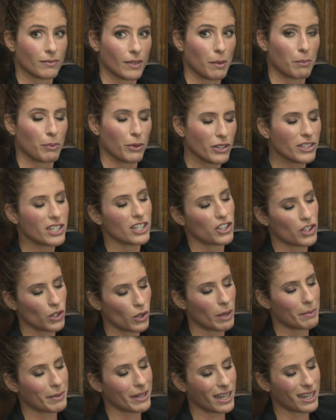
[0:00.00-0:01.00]
I'm pretty sure,
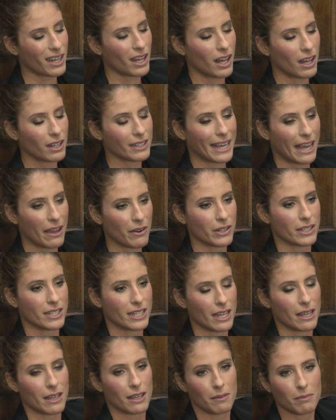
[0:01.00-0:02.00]
I mean, I can't
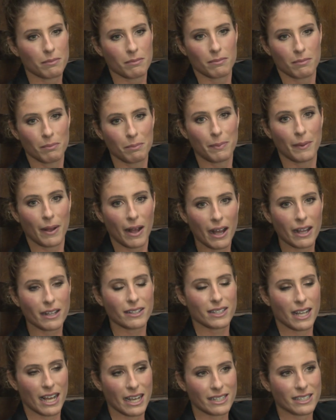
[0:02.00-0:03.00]
guarantee,
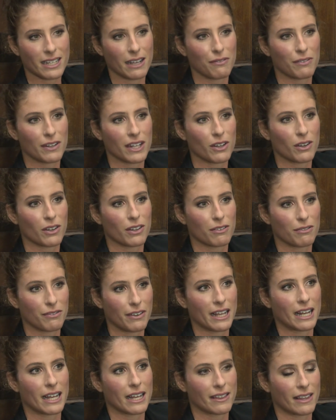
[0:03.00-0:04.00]
but I definitely got the
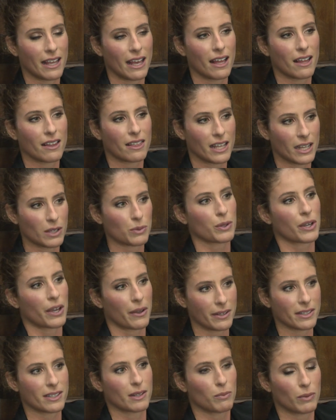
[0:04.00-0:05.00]
feeling that things were
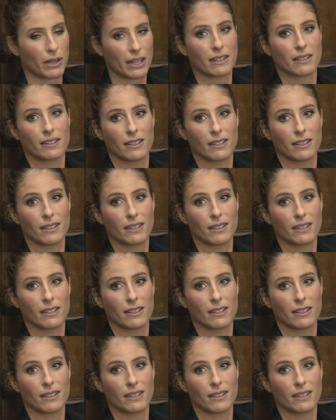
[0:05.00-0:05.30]
going somewhere.